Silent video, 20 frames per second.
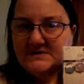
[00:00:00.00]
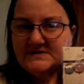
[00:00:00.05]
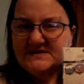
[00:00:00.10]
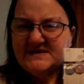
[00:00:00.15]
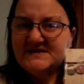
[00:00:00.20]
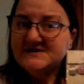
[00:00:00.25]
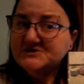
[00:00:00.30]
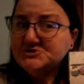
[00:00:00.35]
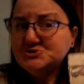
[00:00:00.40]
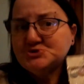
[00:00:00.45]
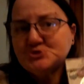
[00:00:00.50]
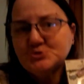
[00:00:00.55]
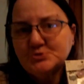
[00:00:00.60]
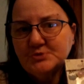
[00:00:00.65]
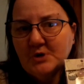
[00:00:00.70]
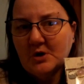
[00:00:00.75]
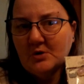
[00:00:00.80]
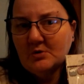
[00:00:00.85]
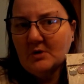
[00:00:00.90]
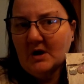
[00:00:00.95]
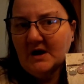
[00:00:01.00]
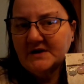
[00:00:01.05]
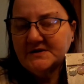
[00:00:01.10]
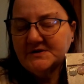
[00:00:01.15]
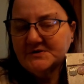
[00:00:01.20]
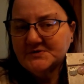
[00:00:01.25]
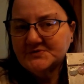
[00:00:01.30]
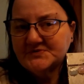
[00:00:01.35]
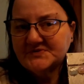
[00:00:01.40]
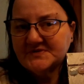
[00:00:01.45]
Did you know I
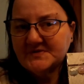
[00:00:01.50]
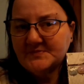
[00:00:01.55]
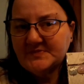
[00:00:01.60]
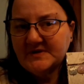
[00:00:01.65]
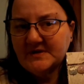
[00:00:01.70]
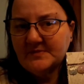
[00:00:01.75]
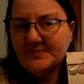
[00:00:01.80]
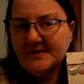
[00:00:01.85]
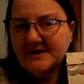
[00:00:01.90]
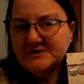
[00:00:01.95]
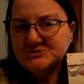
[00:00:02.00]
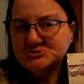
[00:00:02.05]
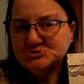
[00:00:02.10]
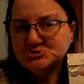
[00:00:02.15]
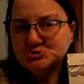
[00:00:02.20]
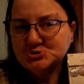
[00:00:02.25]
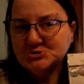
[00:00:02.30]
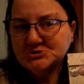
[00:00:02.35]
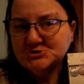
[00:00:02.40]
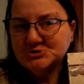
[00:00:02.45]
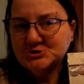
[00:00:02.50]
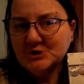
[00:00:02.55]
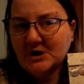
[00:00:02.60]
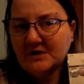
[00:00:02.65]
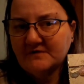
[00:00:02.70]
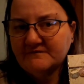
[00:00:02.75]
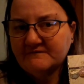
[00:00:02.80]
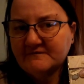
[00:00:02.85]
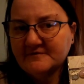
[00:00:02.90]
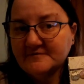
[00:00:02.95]
used to be a pastry
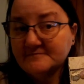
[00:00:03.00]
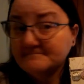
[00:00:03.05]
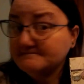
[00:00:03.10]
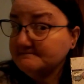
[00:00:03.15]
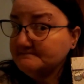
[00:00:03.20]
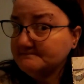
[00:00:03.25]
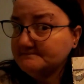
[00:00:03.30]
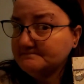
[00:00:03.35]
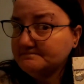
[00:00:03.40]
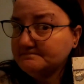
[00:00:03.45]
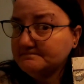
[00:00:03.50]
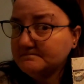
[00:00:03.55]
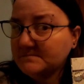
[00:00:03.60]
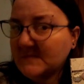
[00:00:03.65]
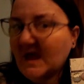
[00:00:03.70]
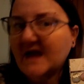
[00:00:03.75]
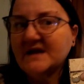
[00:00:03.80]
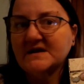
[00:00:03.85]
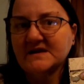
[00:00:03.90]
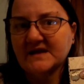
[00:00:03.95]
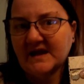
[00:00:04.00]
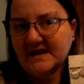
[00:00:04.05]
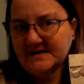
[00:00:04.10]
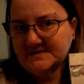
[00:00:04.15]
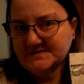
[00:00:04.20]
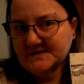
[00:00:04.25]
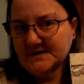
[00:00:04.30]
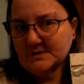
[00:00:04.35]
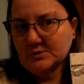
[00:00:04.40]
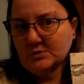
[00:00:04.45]
chef and a cake
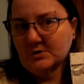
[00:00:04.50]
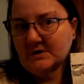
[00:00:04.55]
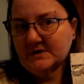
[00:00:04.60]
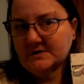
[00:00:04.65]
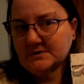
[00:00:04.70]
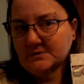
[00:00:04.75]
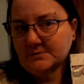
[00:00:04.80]
decorator?